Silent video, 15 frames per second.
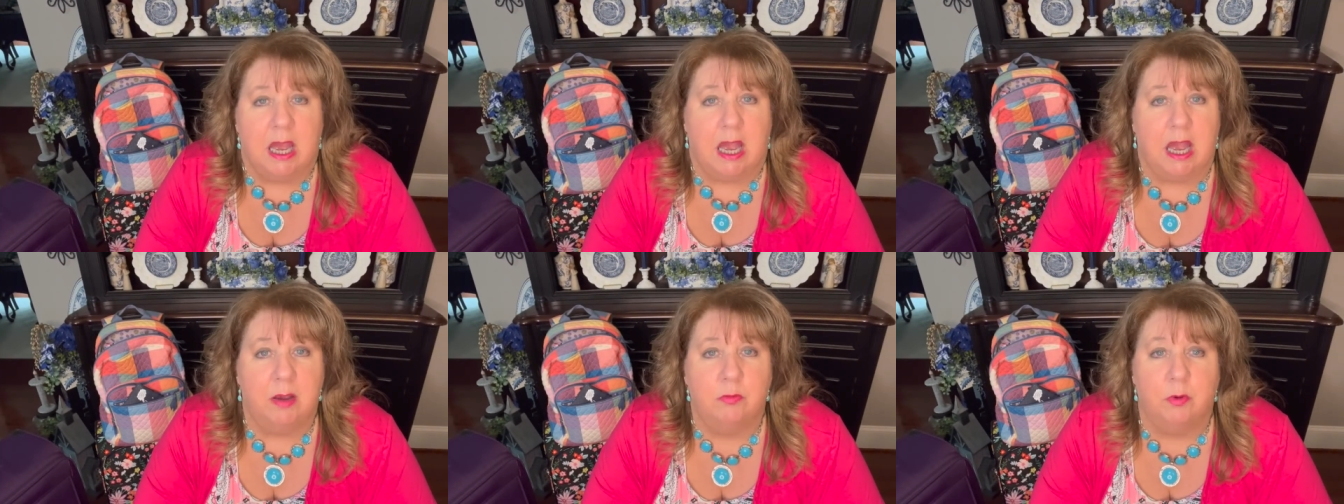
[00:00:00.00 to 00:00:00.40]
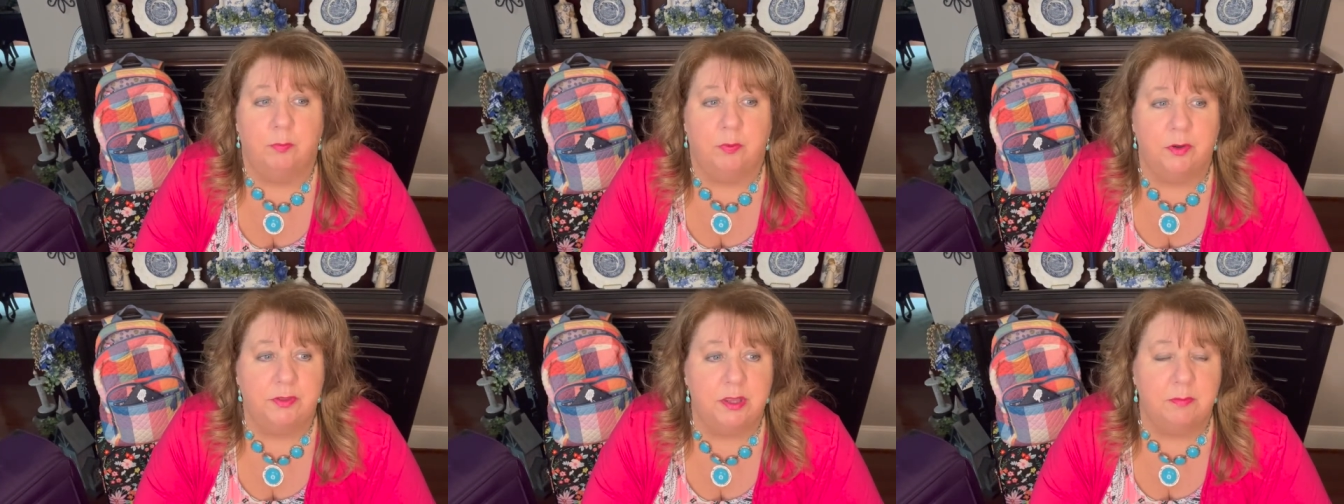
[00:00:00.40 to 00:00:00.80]
I will
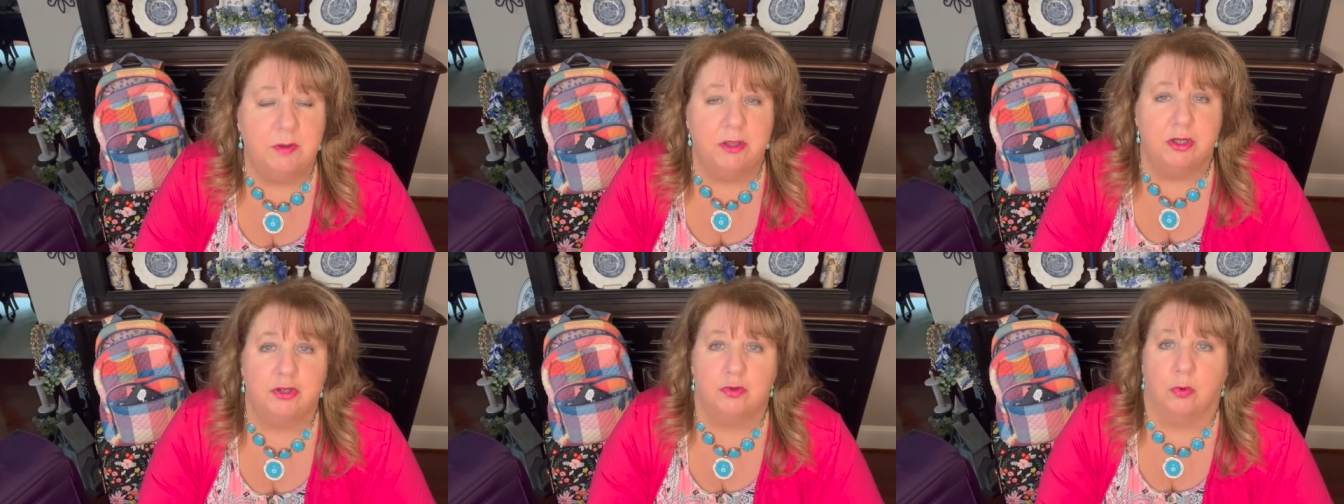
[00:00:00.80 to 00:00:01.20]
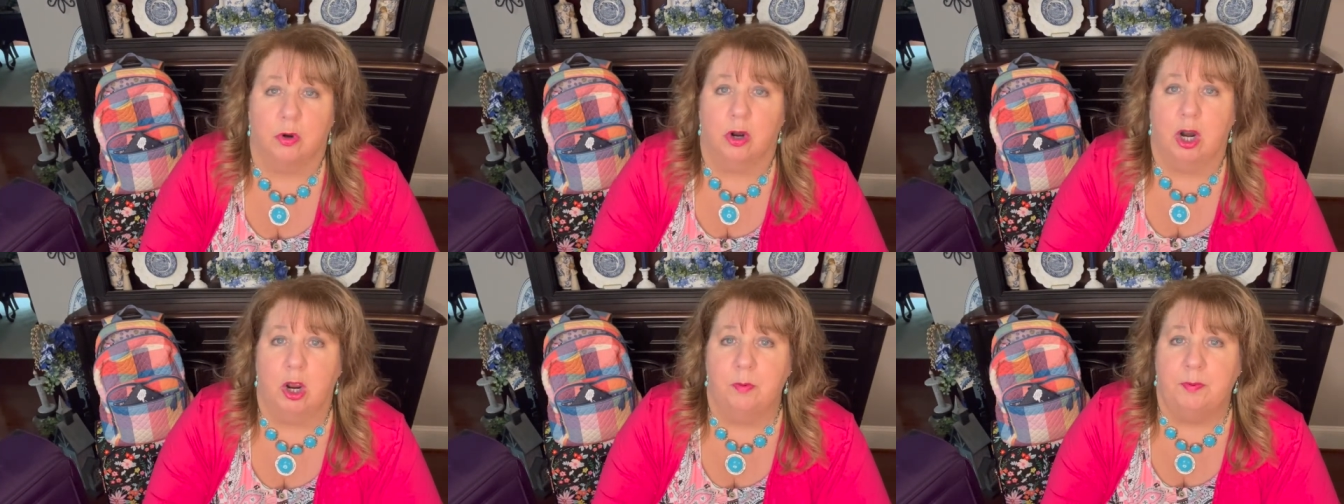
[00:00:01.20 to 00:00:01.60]
put them in the
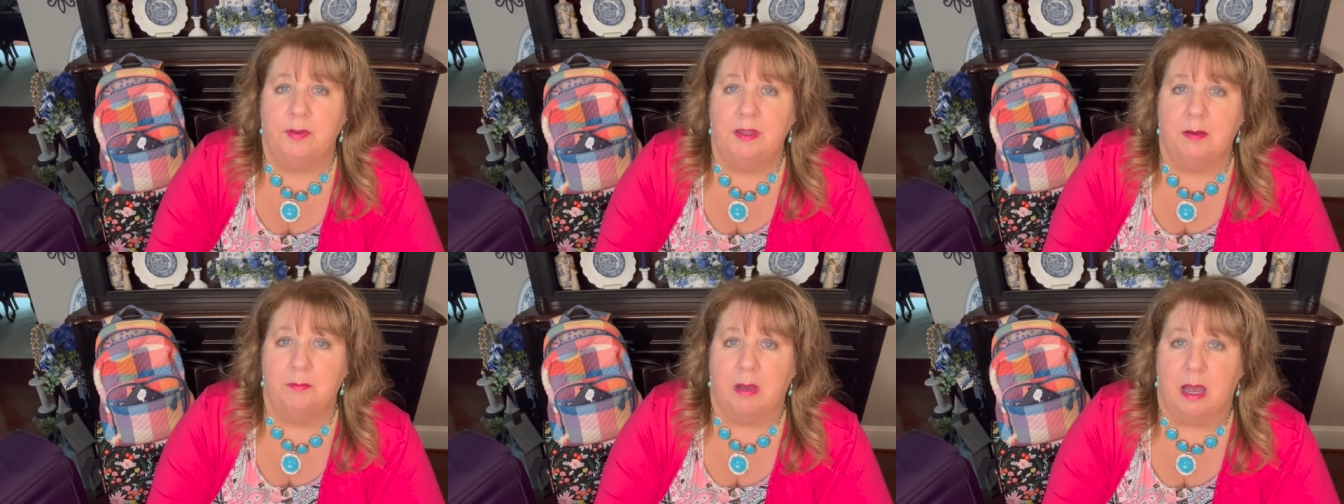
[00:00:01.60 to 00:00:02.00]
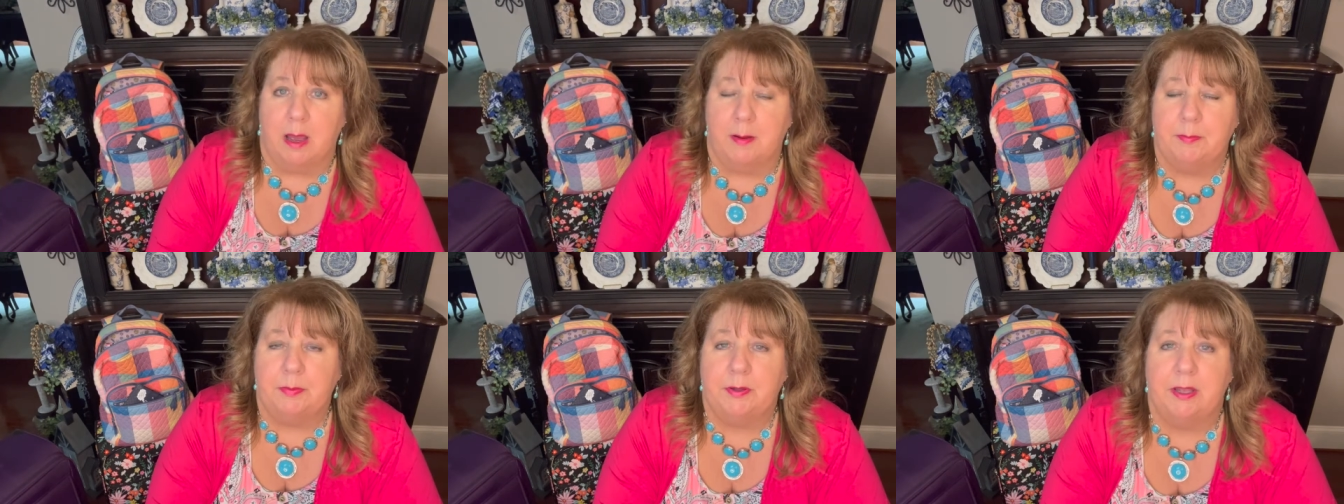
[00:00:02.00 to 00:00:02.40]
drawer, open them
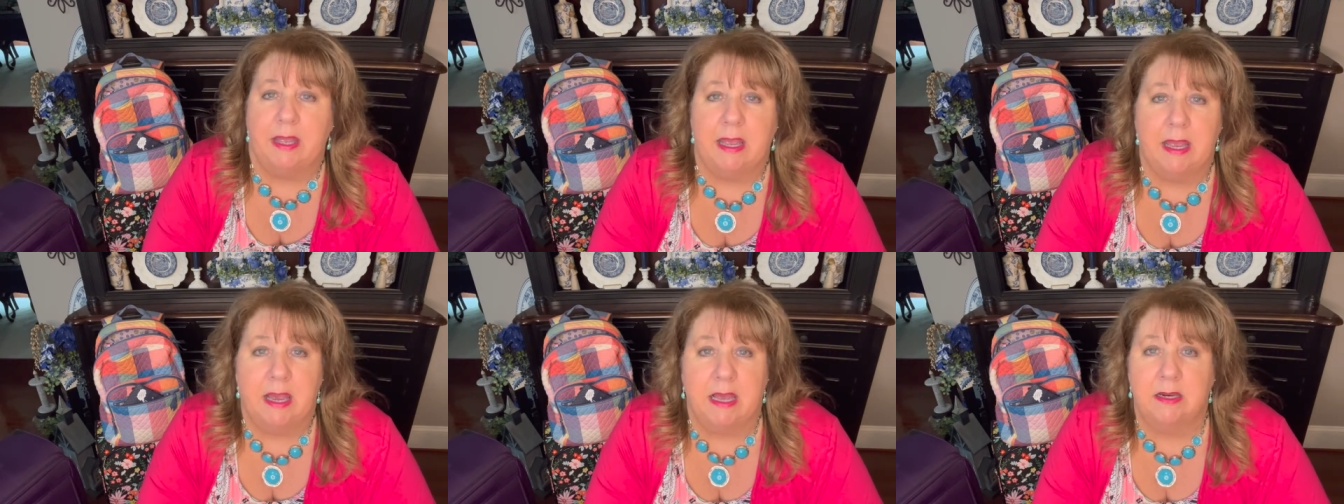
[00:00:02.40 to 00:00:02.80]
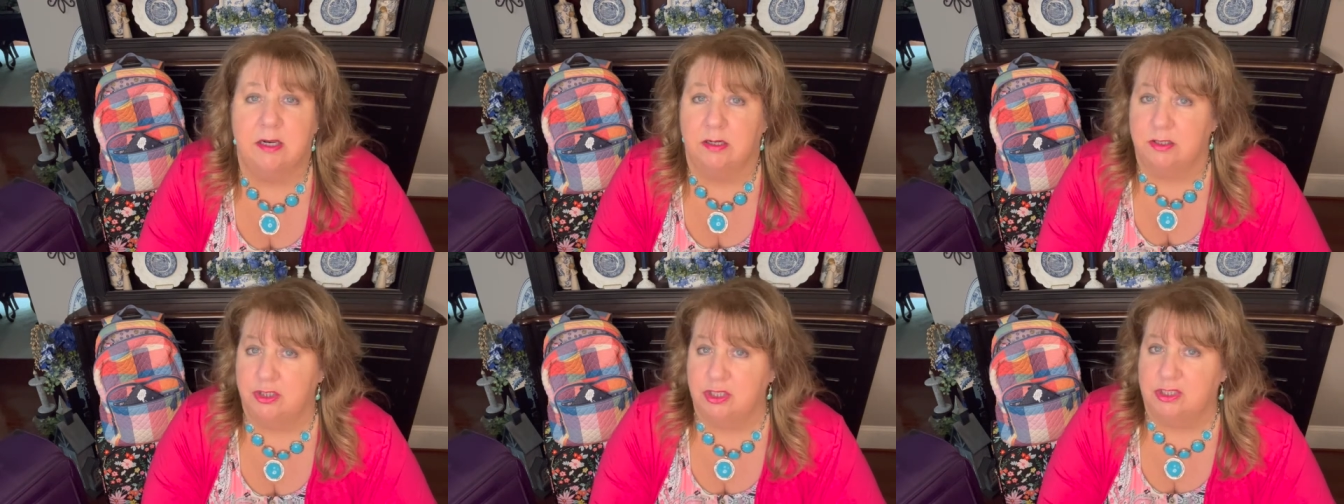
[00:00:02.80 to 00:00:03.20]
up, and
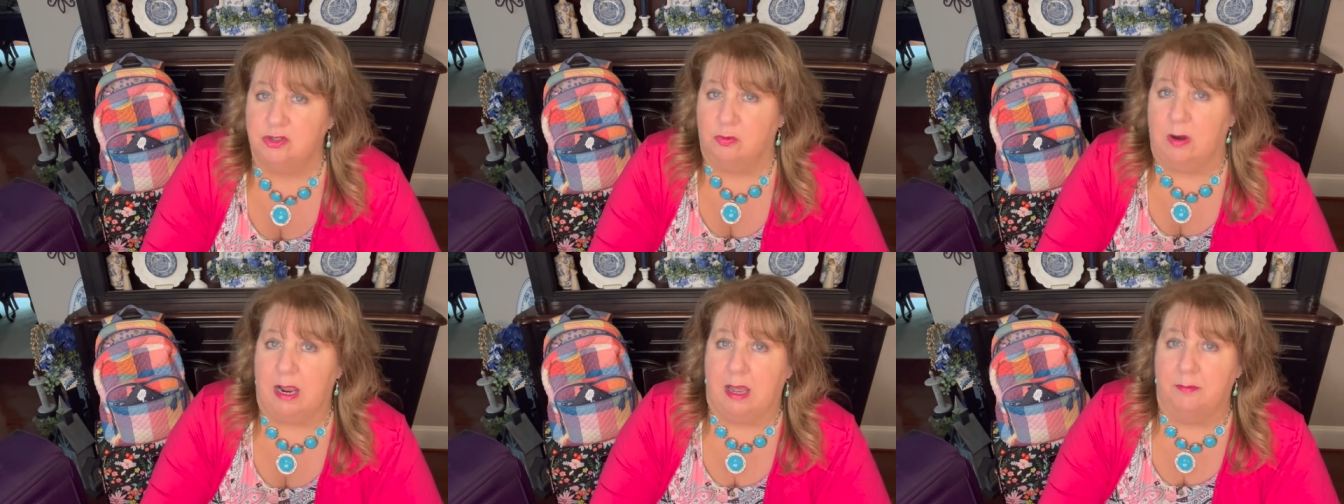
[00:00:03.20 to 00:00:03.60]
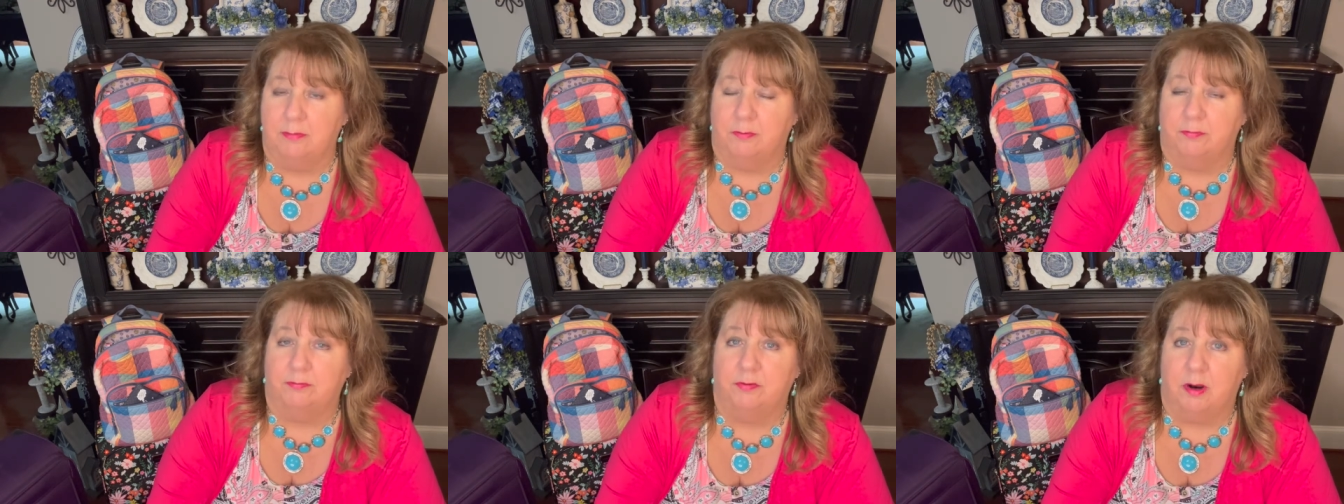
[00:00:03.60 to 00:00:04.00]
just
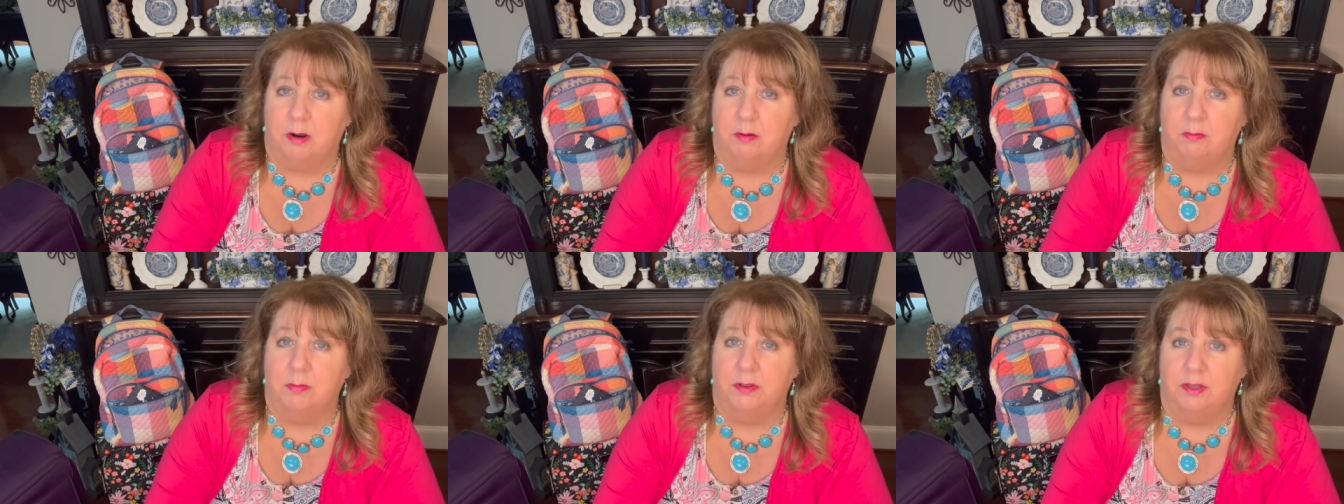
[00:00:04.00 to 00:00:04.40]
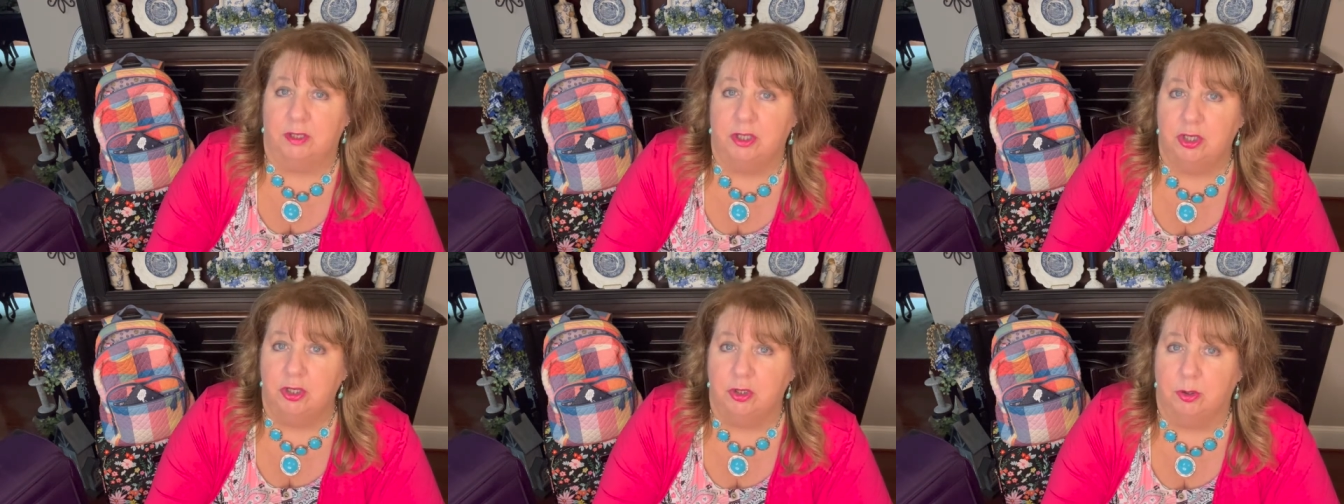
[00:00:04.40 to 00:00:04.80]
grab from the
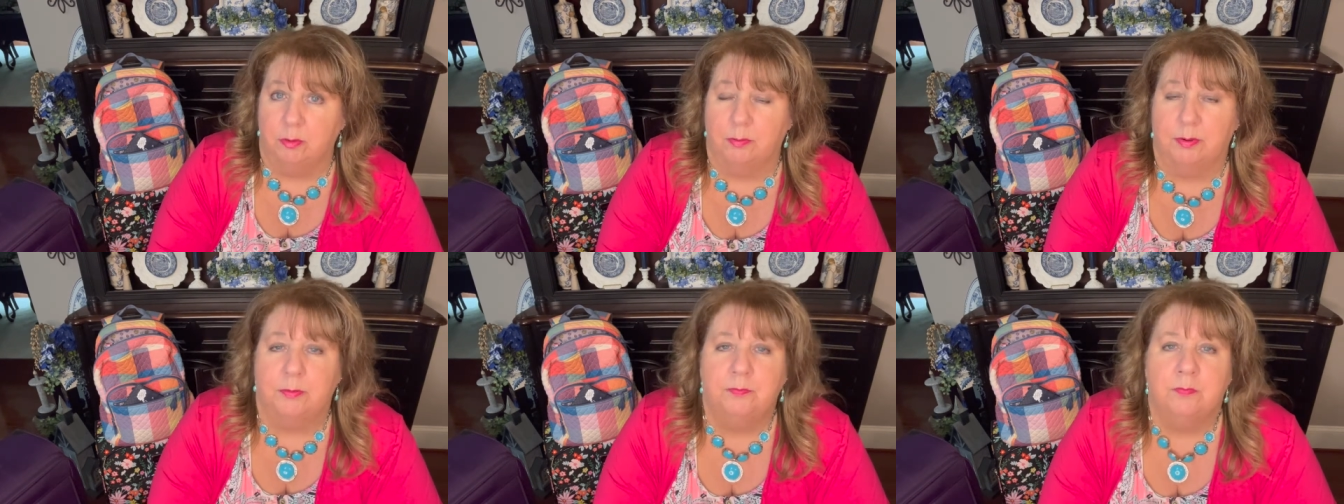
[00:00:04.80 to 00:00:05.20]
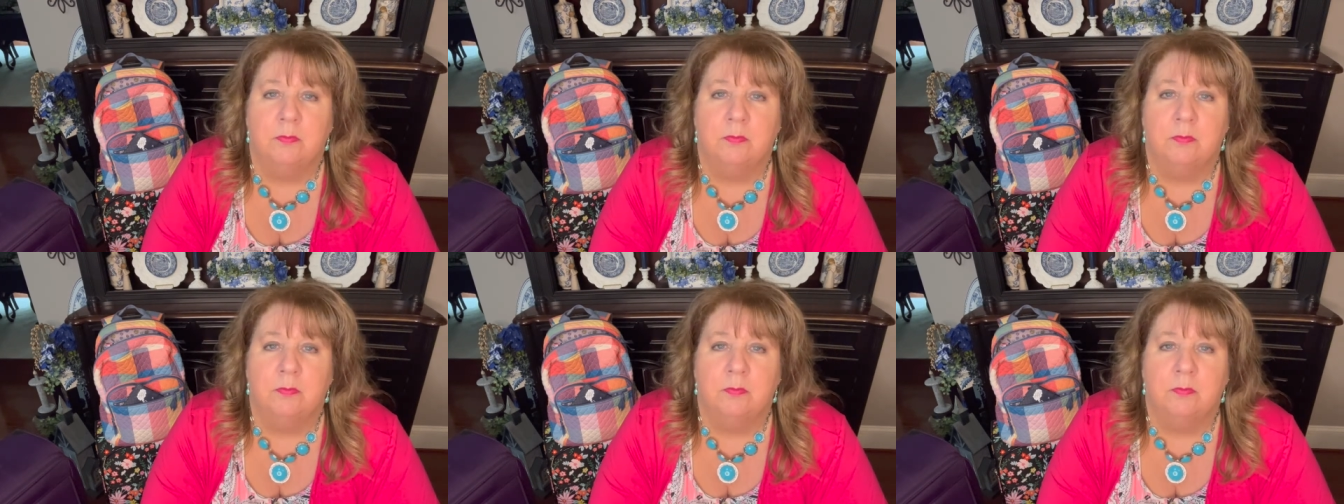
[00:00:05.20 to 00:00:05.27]
cube.